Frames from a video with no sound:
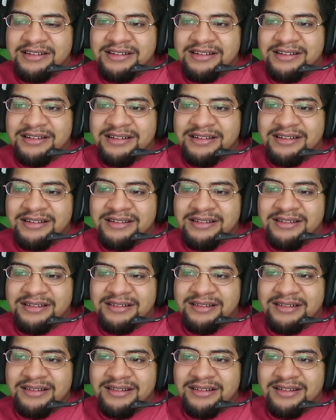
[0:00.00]

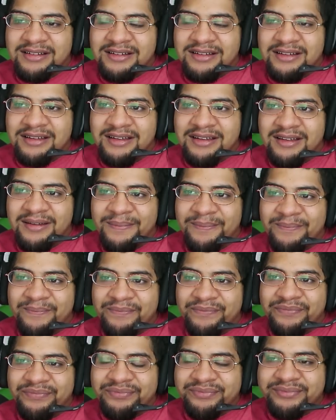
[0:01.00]

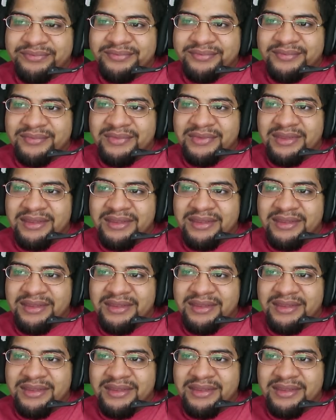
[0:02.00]
[no speech]